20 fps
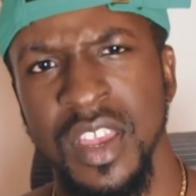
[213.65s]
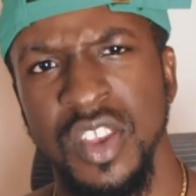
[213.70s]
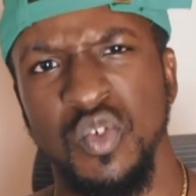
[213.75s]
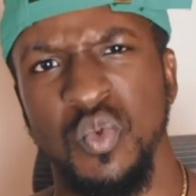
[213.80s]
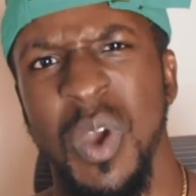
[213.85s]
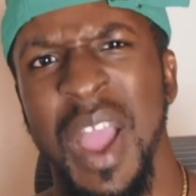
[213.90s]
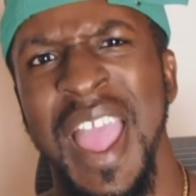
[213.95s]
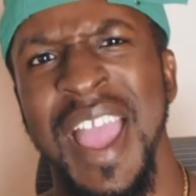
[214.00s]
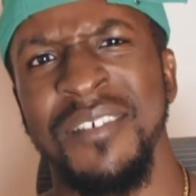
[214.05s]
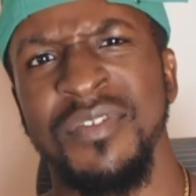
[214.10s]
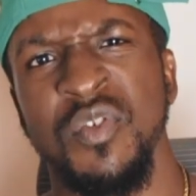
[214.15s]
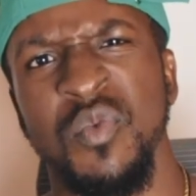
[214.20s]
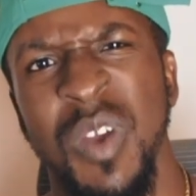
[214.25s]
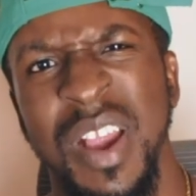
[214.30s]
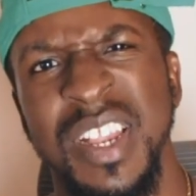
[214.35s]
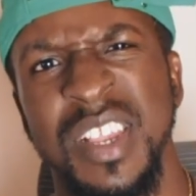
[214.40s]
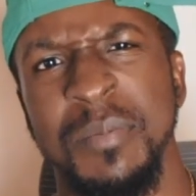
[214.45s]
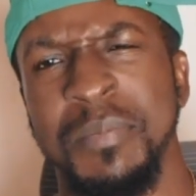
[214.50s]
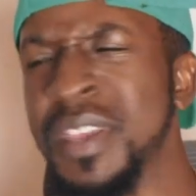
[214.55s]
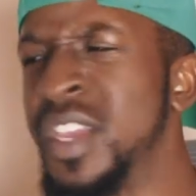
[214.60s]
Do I have the
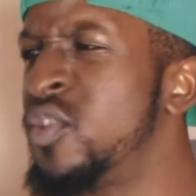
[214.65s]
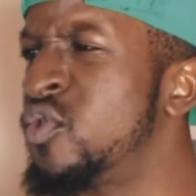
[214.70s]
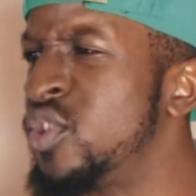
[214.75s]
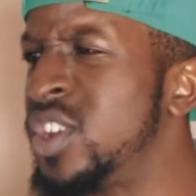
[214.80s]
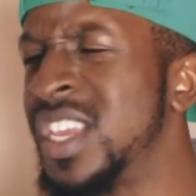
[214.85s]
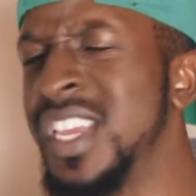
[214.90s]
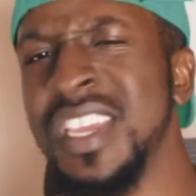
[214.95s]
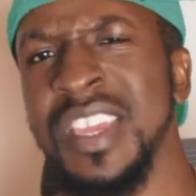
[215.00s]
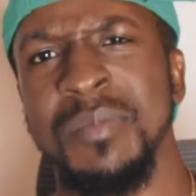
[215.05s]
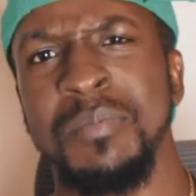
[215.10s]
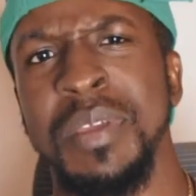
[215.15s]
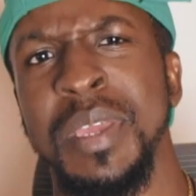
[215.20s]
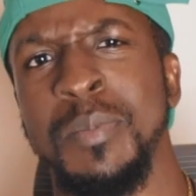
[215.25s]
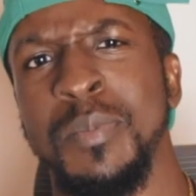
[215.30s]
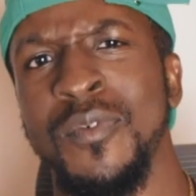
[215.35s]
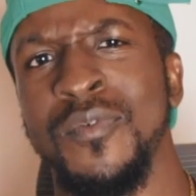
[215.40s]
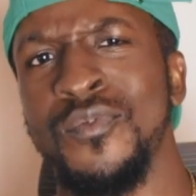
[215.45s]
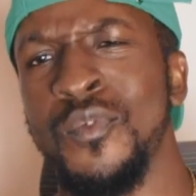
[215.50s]
right to be critiquing people